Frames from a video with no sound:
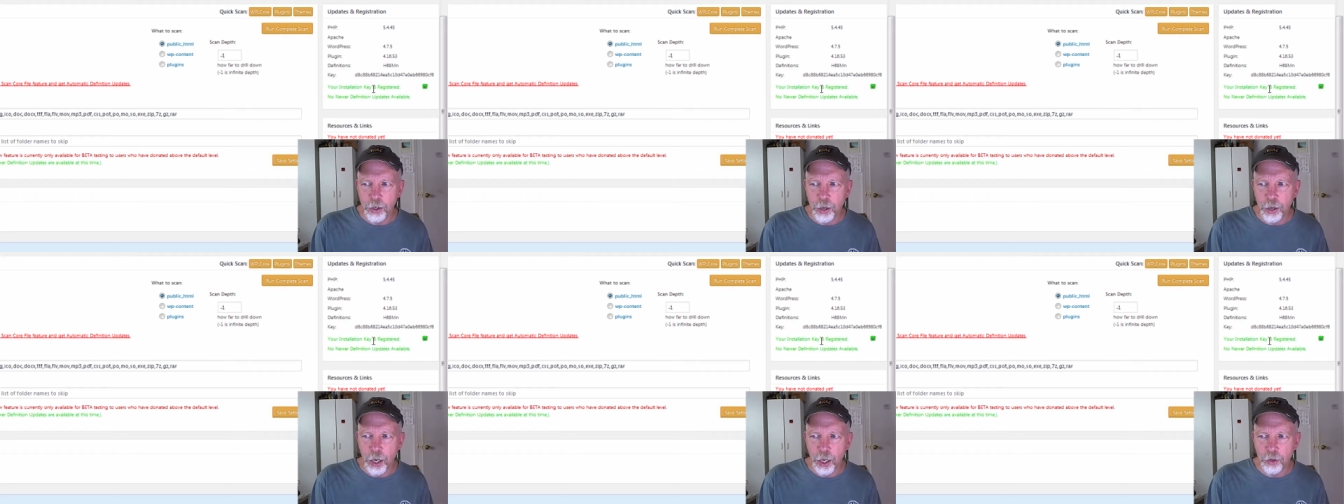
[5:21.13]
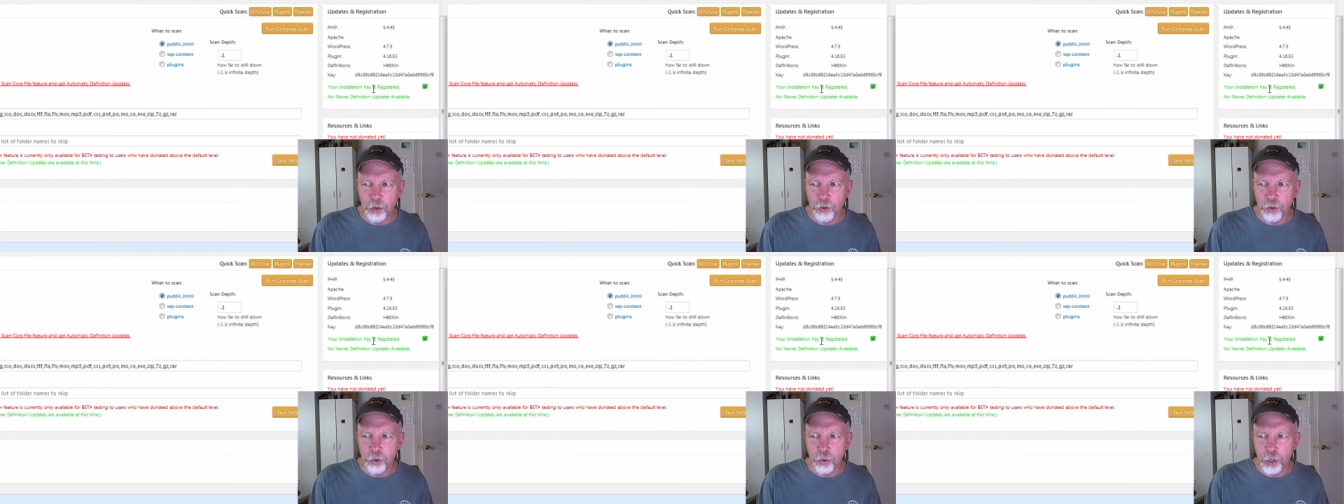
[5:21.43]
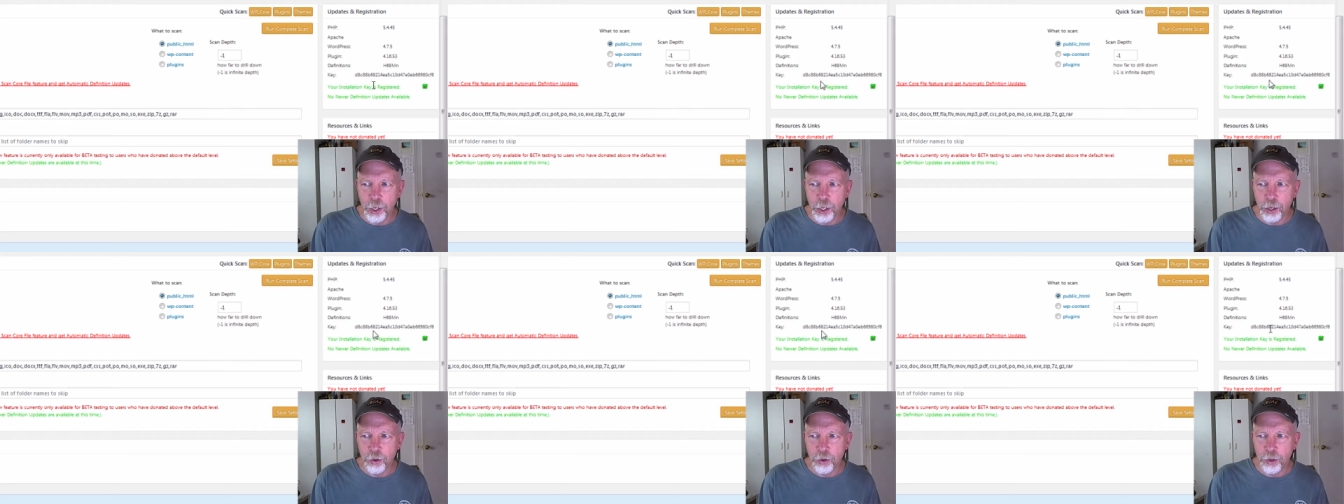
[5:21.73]
Then you
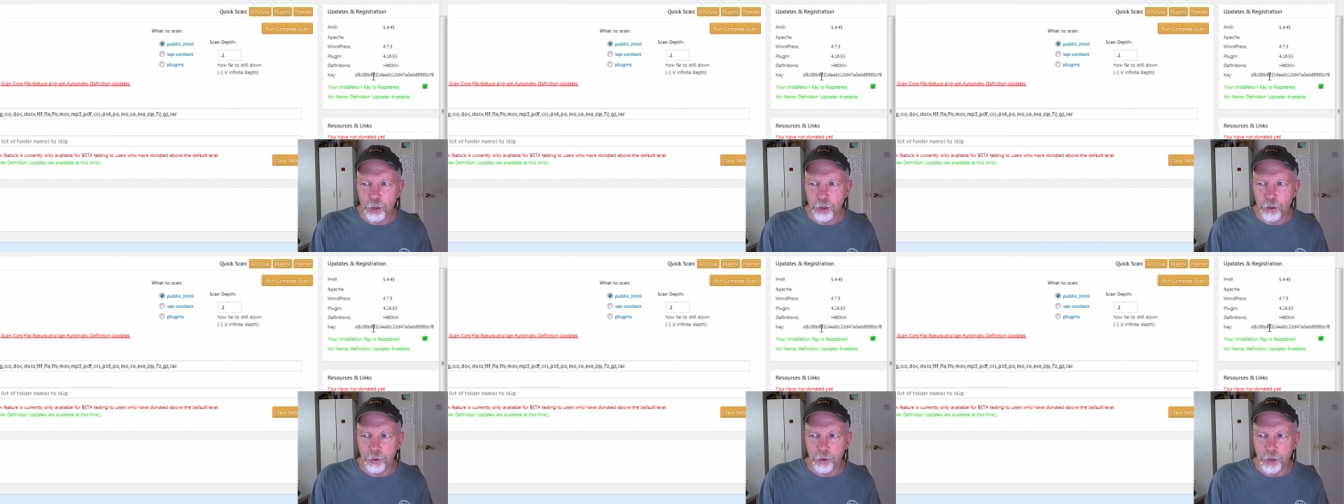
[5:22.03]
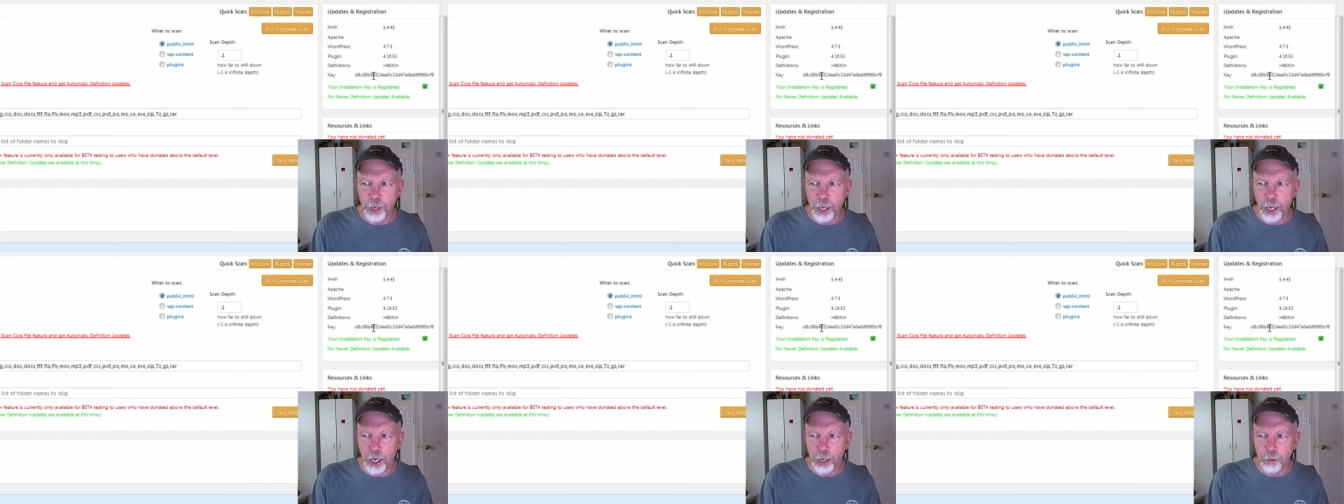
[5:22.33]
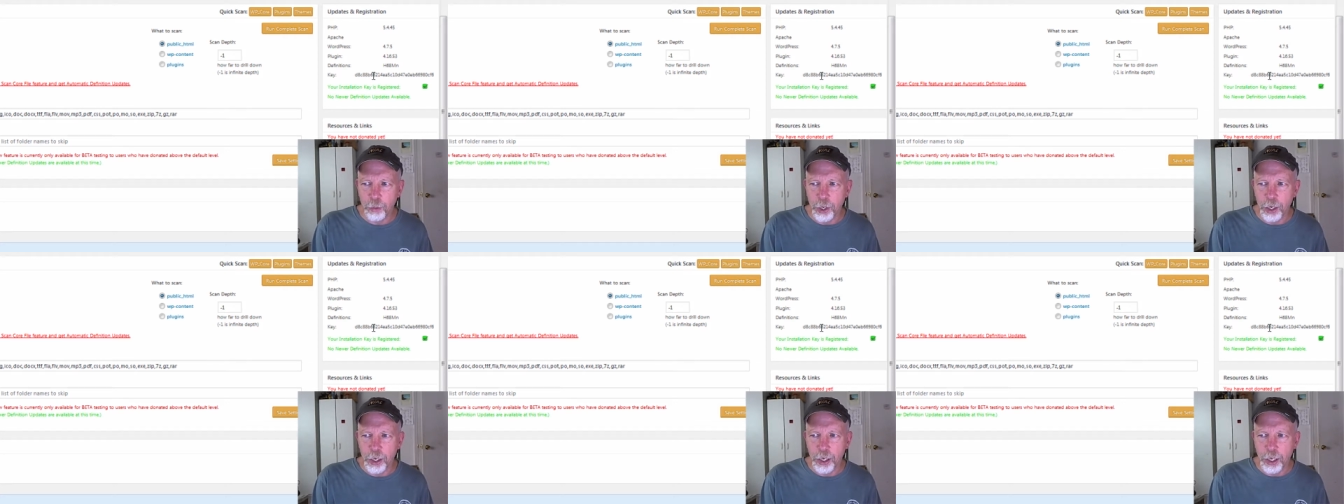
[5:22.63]
had to enter in your
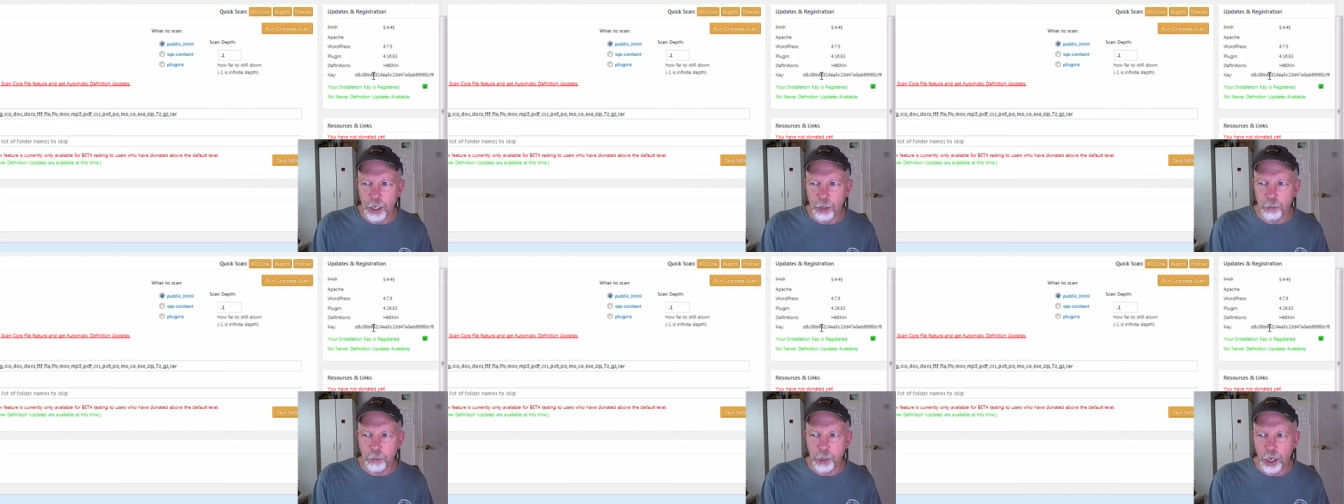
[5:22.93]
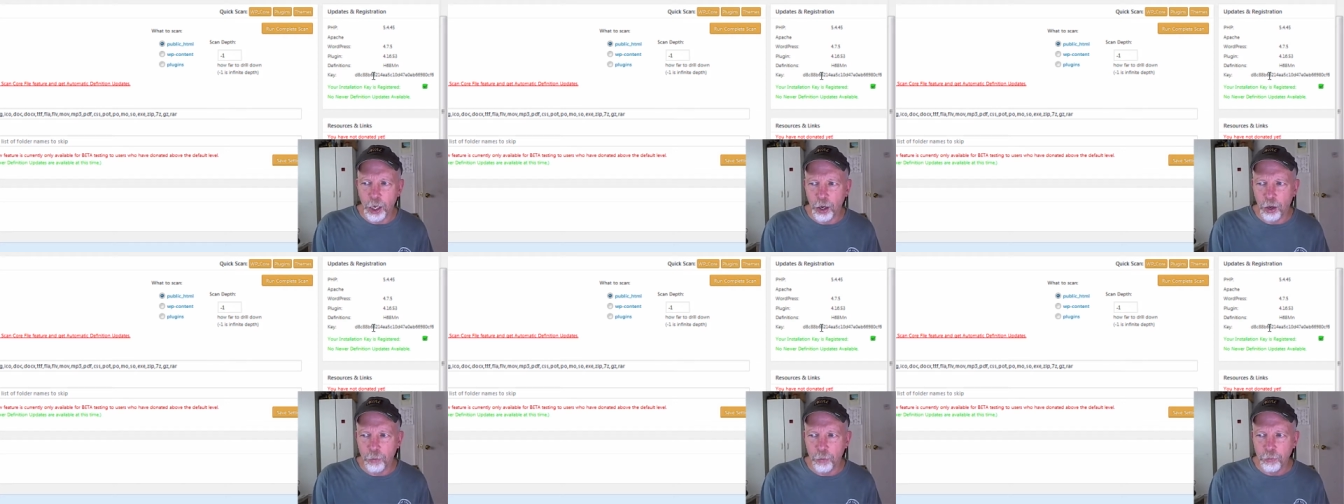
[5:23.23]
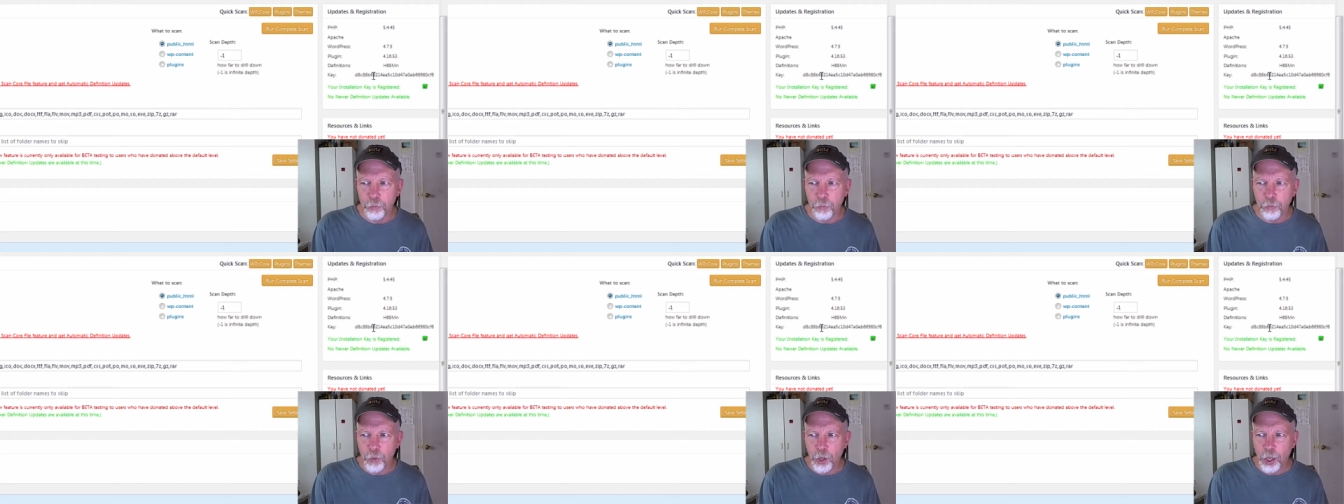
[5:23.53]
name and an
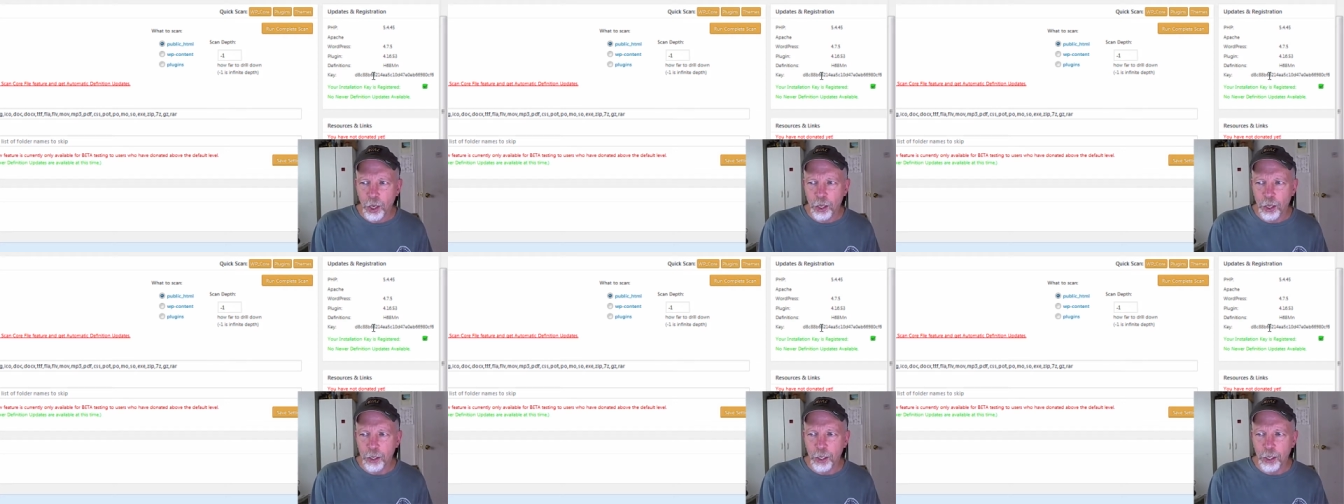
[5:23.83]
email,